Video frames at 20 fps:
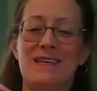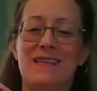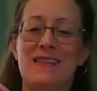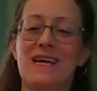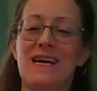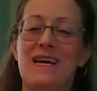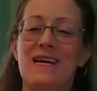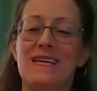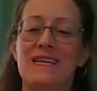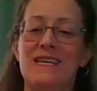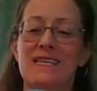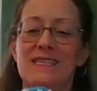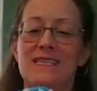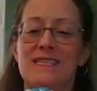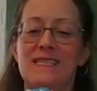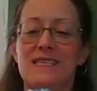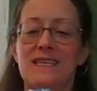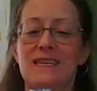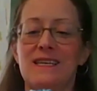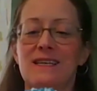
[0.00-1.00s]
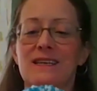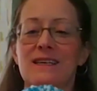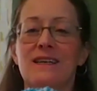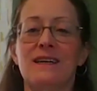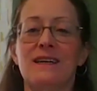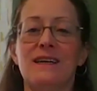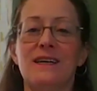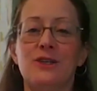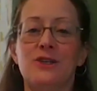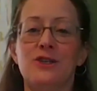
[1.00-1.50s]
that is
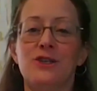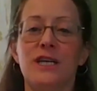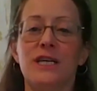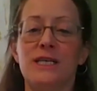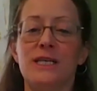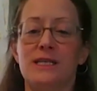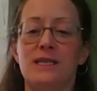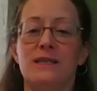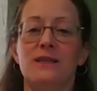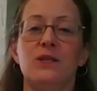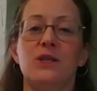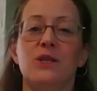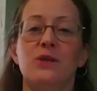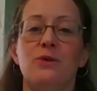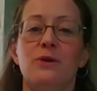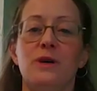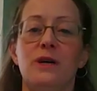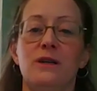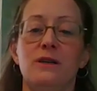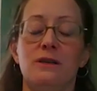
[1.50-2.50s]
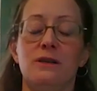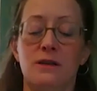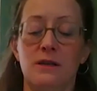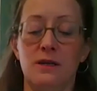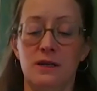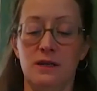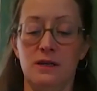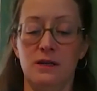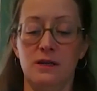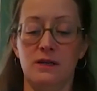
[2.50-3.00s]
adjacent to it.
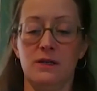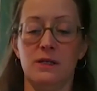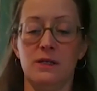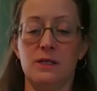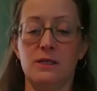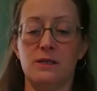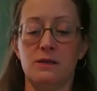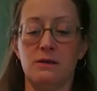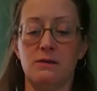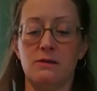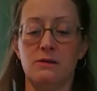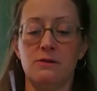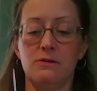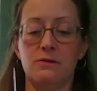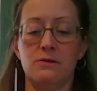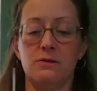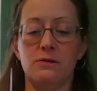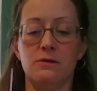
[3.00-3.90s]
So,